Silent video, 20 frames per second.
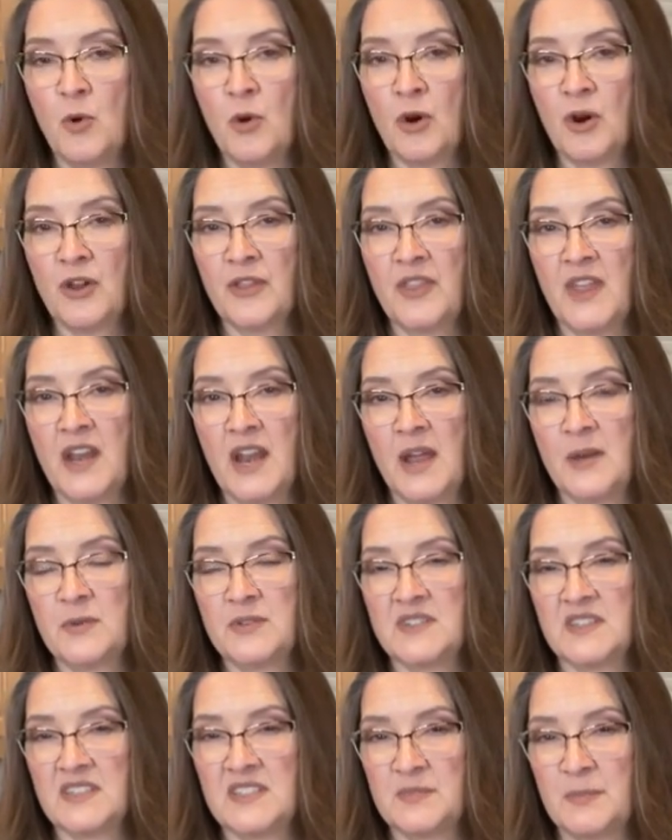more than I
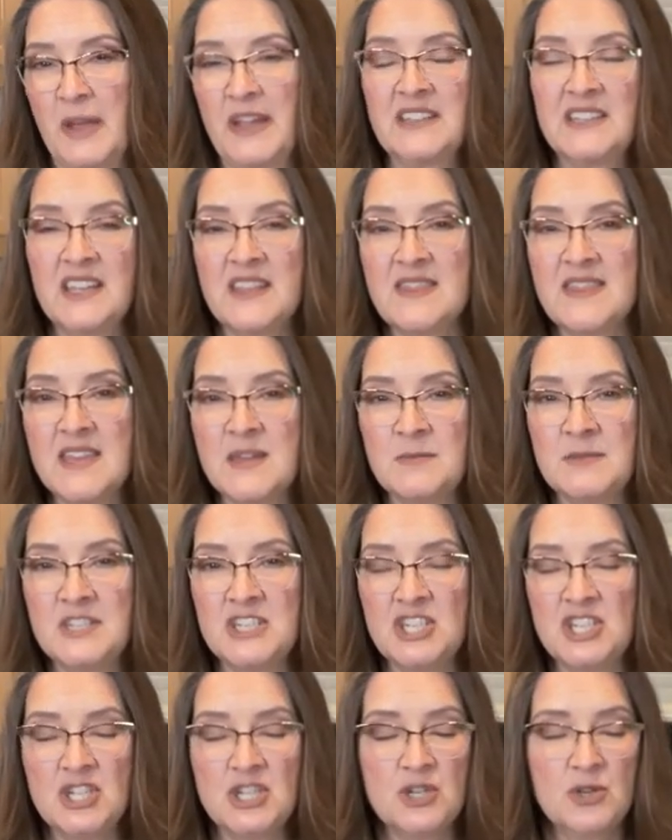was expecting them
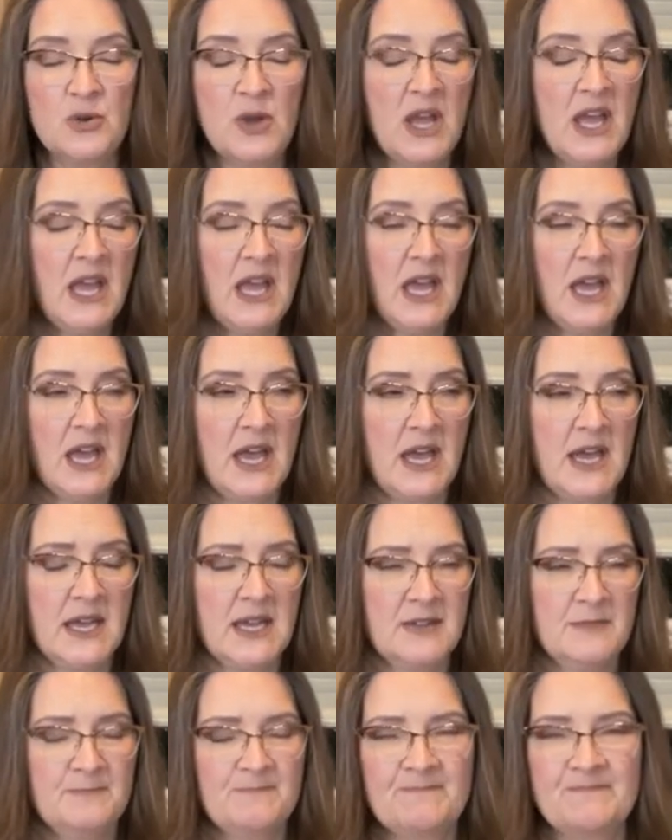to.
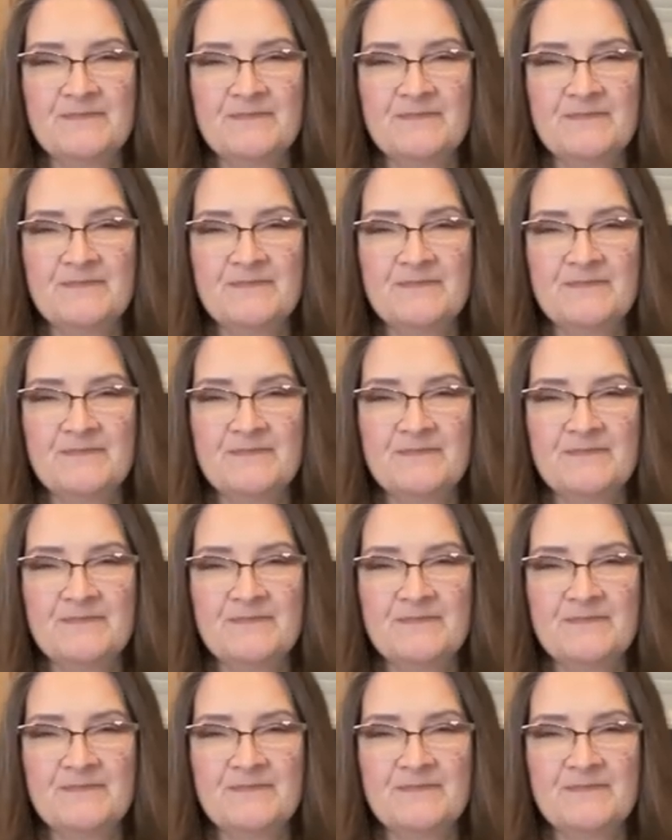Um,